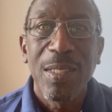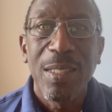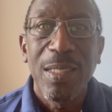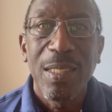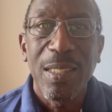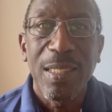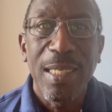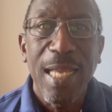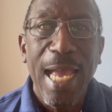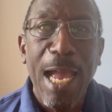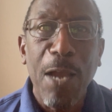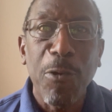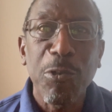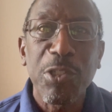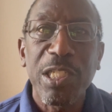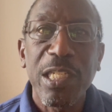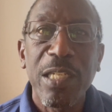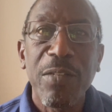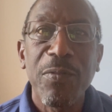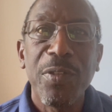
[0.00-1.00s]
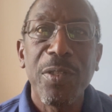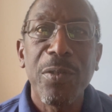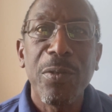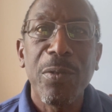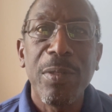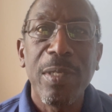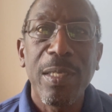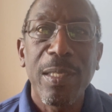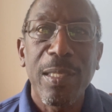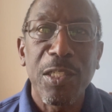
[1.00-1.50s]
And how she
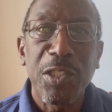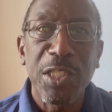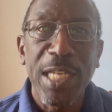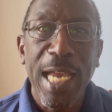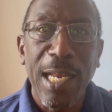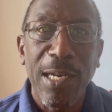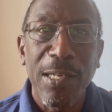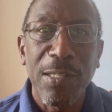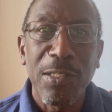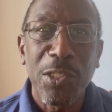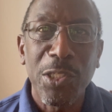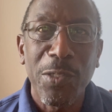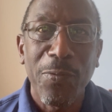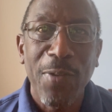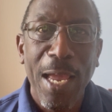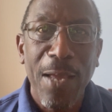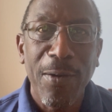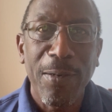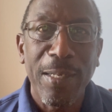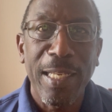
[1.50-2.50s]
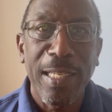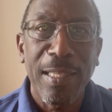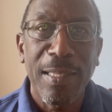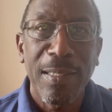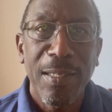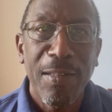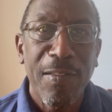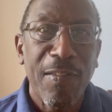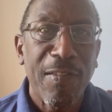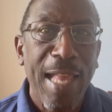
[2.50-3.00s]
viewed the challenge of how to get
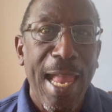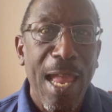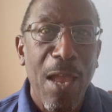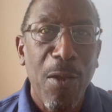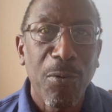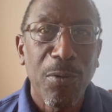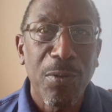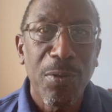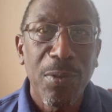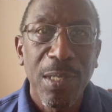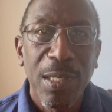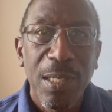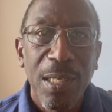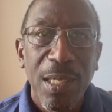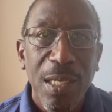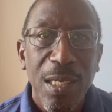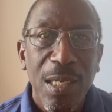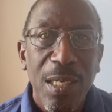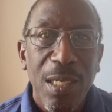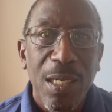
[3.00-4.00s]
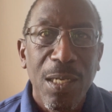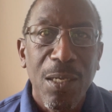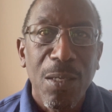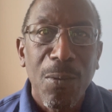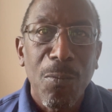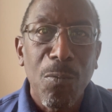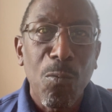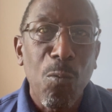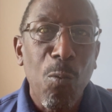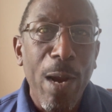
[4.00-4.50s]
a sound,
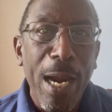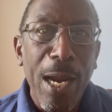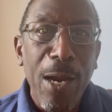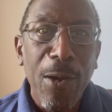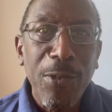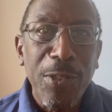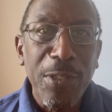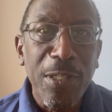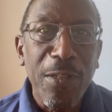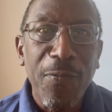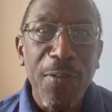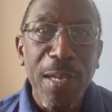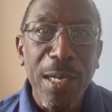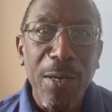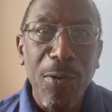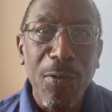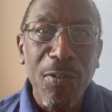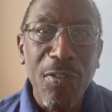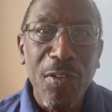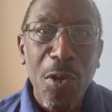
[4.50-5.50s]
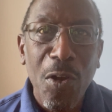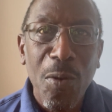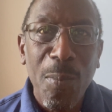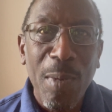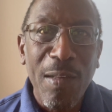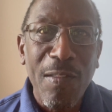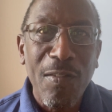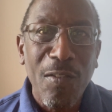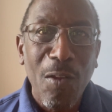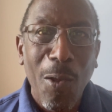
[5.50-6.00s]
where do the fingers go
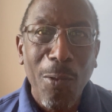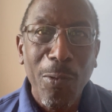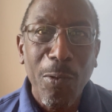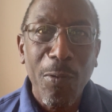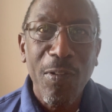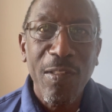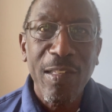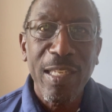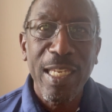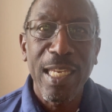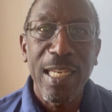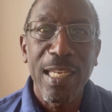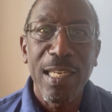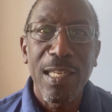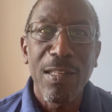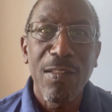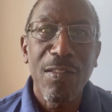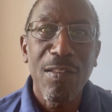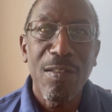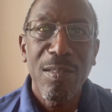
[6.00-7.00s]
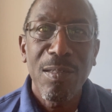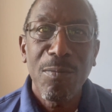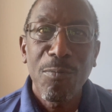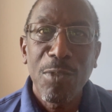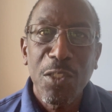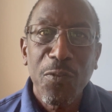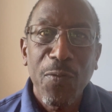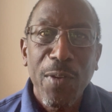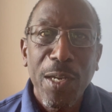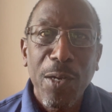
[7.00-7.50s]
amongst all those keys,
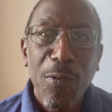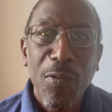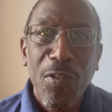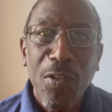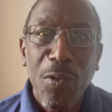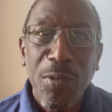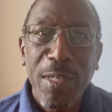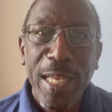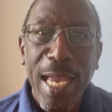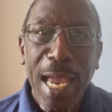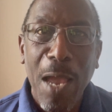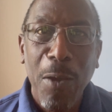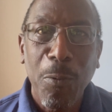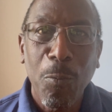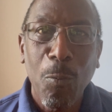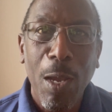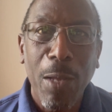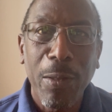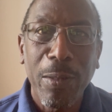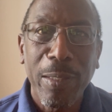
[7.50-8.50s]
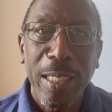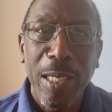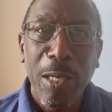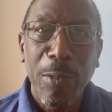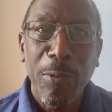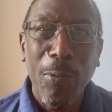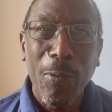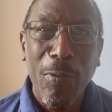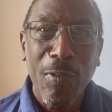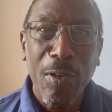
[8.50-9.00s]
which fingers go down while the
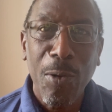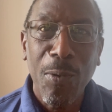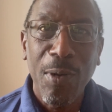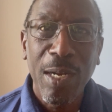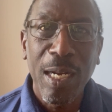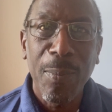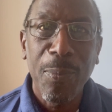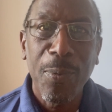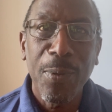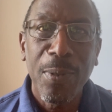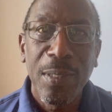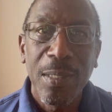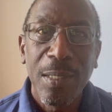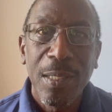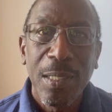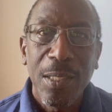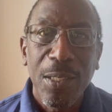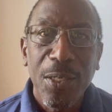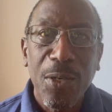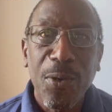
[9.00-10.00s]
others go up, her